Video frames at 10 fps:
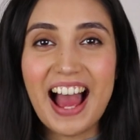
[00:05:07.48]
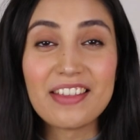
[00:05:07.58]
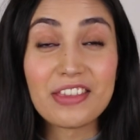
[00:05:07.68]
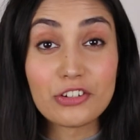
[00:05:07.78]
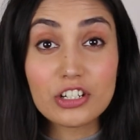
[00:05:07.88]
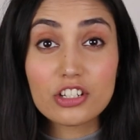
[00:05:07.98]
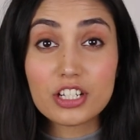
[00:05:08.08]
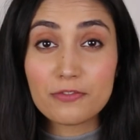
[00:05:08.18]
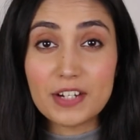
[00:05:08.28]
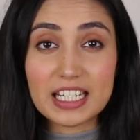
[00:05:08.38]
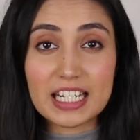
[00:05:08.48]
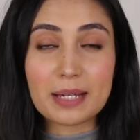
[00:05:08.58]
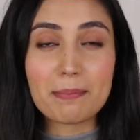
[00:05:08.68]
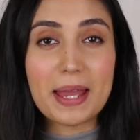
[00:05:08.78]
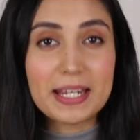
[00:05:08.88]
and there is
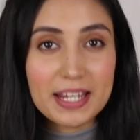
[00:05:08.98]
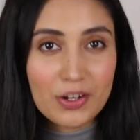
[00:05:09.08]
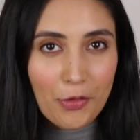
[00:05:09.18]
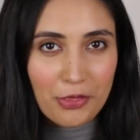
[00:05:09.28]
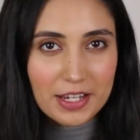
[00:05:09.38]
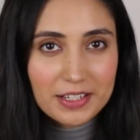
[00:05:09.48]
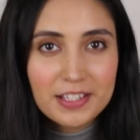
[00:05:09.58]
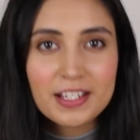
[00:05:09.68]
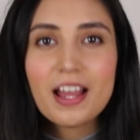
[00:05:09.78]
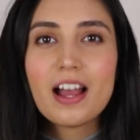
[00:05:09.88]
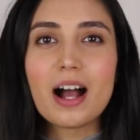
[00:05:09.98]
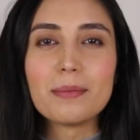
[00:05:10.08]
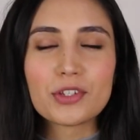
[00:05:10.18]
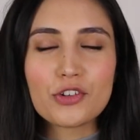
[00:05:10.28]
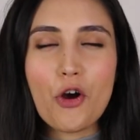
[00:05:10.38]
conflicting opinion on this.
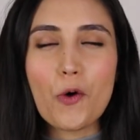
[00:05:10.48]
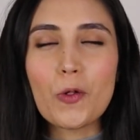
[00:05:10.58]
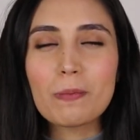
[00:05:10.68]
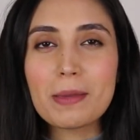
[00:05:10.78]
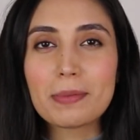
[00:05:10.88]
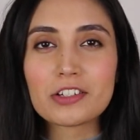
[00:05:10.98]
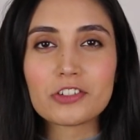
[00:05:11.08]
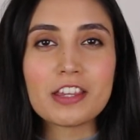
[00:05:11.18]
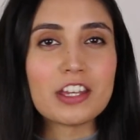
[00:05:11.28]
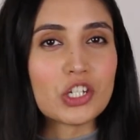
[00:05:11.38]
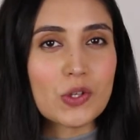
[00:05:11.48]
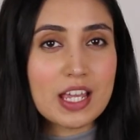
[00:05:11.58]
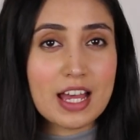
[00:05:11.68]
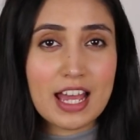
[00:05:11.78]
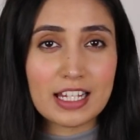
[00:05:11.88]
So not all people agree that
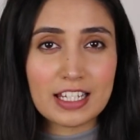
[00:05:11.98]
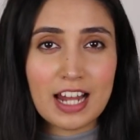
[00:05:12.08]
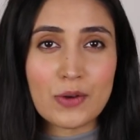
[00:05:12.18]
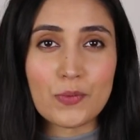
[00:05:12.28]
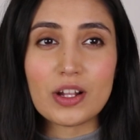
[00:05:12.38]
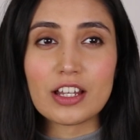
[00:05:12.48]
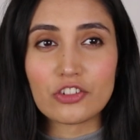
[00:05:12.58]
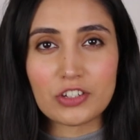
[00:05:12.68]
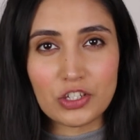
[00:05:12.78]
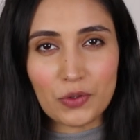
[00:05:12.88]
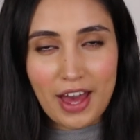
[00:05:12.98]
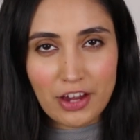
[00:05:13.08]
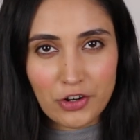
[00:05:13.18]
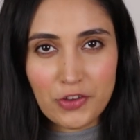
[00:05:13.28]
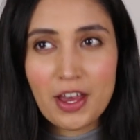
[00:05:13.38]
doing a headstand will increase your
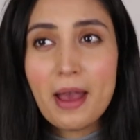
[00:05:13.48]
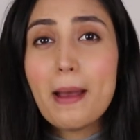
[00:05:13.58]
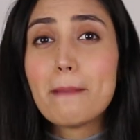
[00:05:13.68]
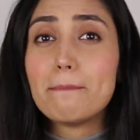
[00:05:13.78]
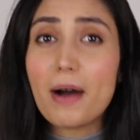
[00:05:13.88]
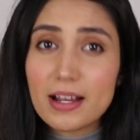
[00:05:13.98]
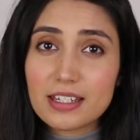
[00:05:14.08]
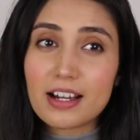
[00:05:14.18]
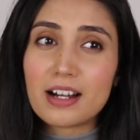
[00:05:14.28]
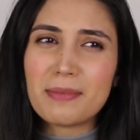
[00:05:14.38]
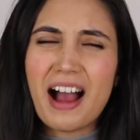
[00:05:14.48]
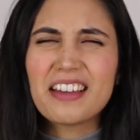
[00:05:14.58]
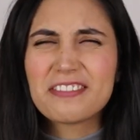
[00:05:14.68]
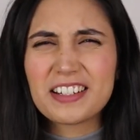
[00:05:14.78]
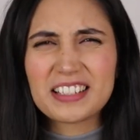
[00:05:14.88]
hair growth, but
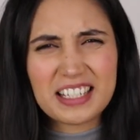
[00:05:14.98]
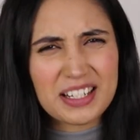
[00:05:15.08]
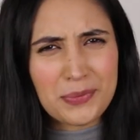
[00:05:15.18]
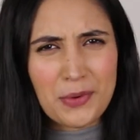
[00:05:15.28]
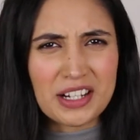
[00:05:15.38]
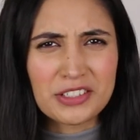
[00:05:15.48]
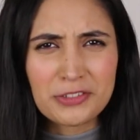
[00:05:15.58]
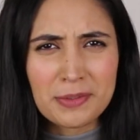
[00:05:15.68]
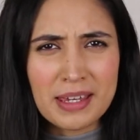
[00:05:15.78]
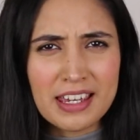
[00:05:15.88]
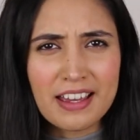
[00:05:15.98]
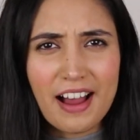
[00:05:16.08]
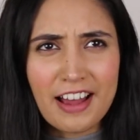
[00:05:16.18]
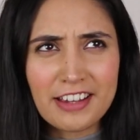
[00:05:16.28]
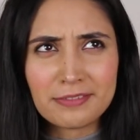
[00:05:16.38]
I feel like it's worked for
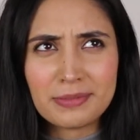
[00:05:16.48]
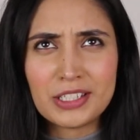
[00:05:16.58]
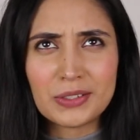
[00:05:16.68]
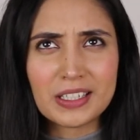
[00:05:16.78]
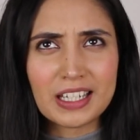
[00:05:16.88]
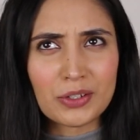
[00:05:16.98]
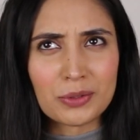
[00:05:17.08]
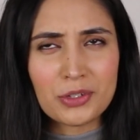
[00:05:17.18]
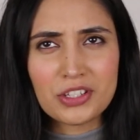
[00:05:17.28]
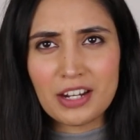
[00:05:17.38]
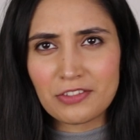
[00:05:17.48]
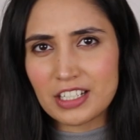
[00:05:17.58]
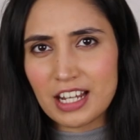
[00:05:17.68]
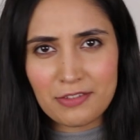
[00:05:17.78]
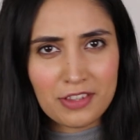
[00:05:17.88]
me. I've been doing it almost
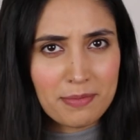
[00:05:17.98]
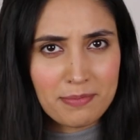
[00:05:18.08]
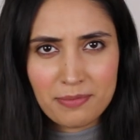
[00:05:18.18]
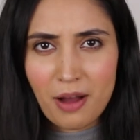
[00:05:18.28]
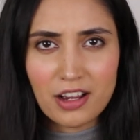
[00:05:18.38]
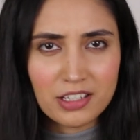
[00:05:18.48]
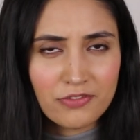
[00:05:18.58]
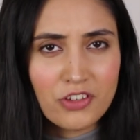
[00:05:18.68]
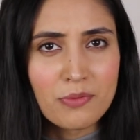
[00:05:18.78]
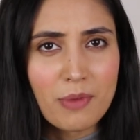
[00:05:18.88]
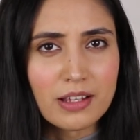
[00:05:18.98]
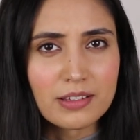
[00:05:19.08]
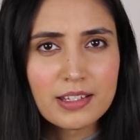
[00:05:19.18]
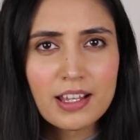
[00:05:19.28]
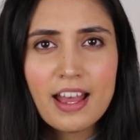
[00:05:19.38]
every day for the past few
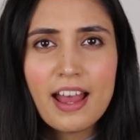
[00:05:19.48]
months,